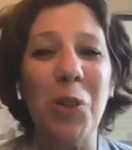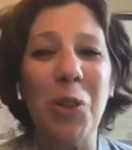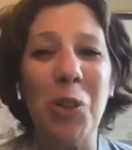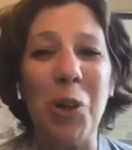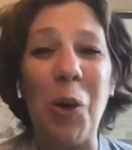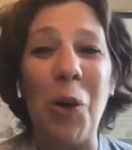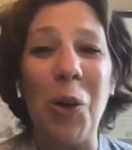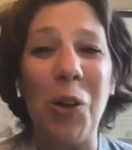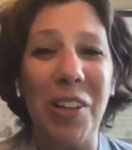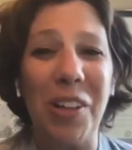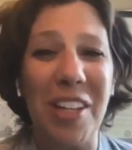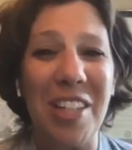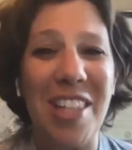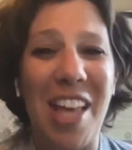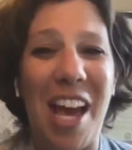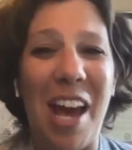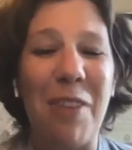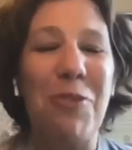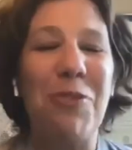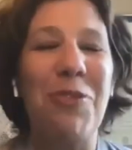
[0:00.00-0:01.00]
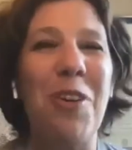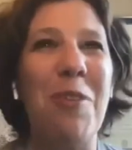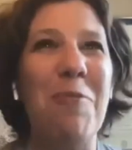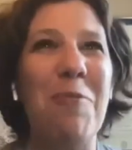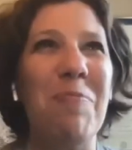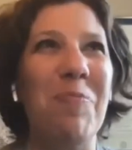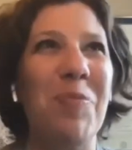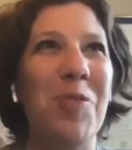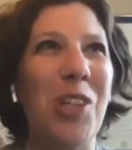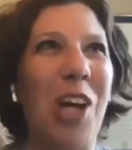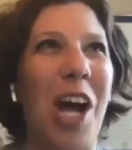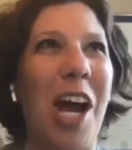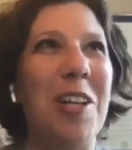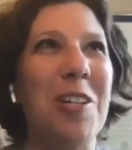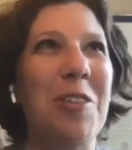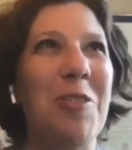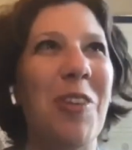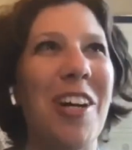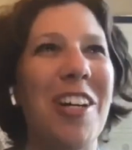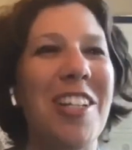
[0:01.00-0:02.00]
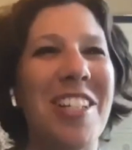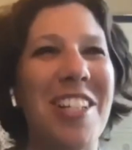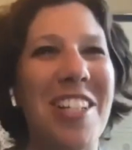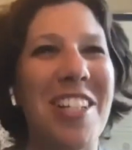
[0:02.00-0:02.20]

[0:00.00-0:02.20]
goal is that from January to